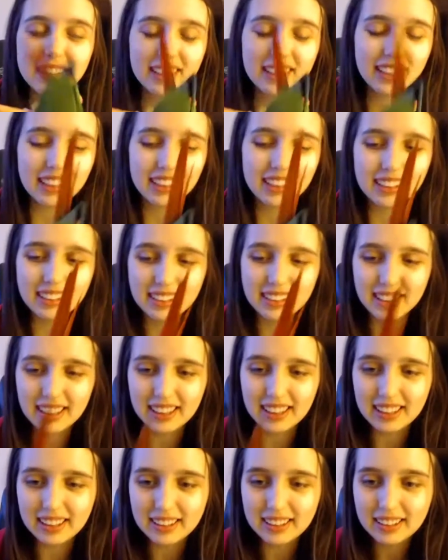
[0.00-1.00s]
And
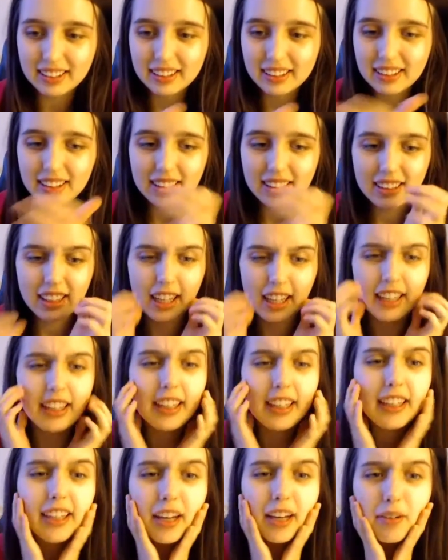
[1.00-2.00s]
I
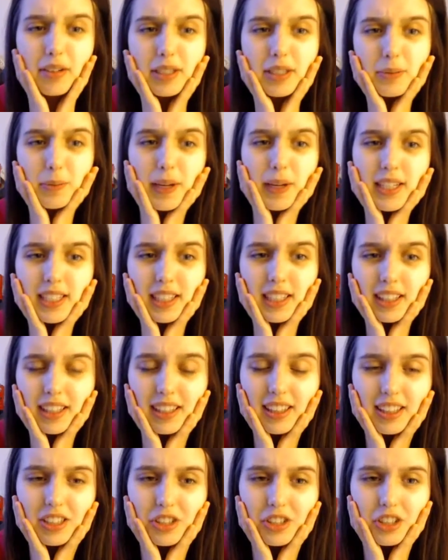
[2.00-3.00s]
think that was basically
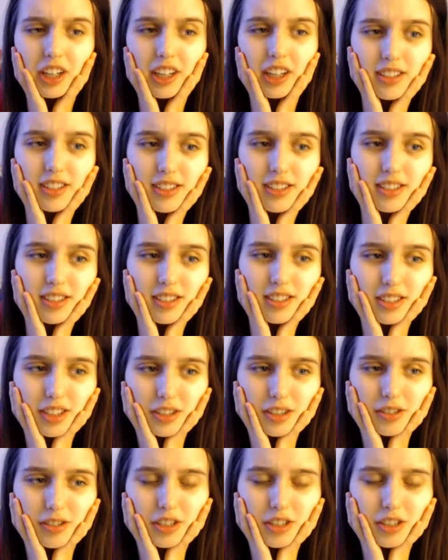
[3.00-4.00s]
the gist.
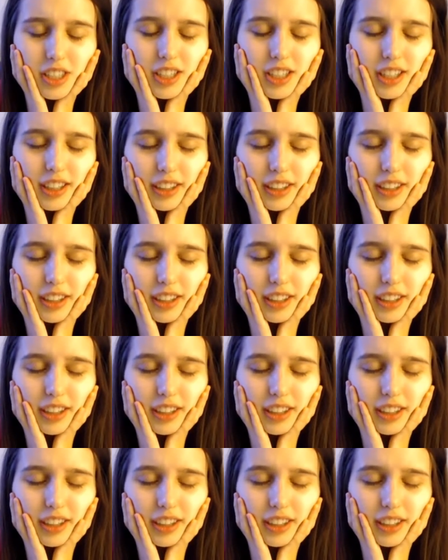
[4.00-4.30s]
She just